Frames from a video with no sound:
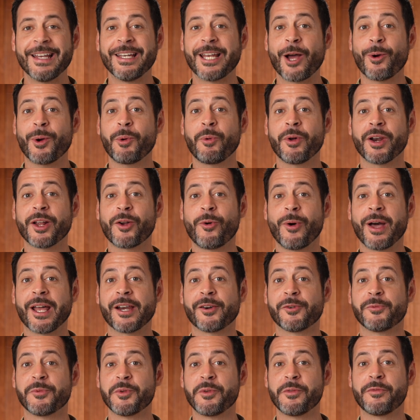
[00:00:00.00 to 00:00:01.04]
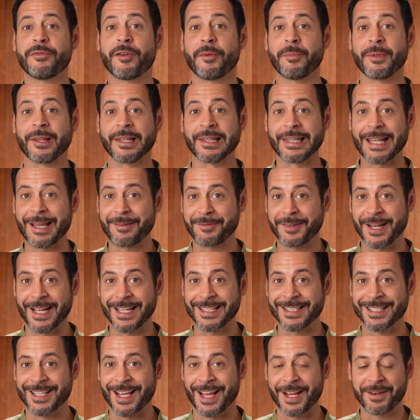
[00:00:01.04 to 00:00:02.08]
Now I want to go ahead and remove from the
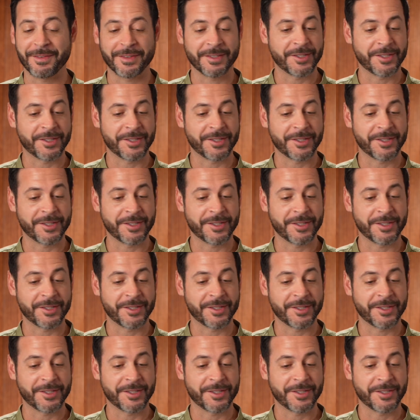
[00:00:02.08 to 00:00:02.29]
left-hand side.